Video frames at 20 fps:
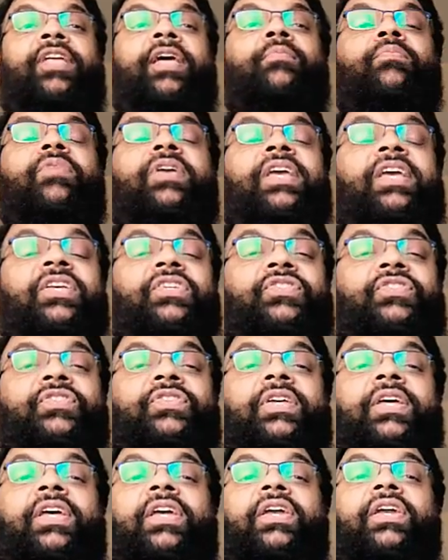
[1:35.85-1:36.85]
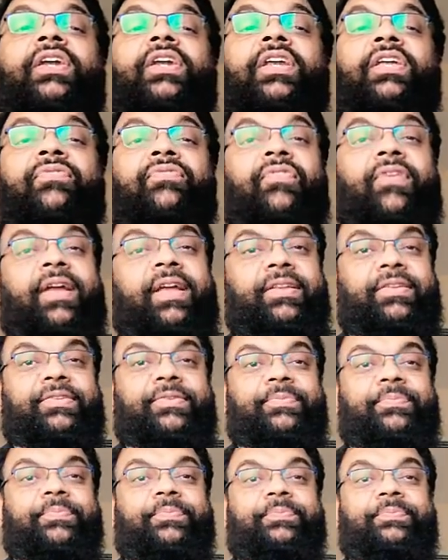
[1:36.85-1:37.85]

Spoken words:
them is different.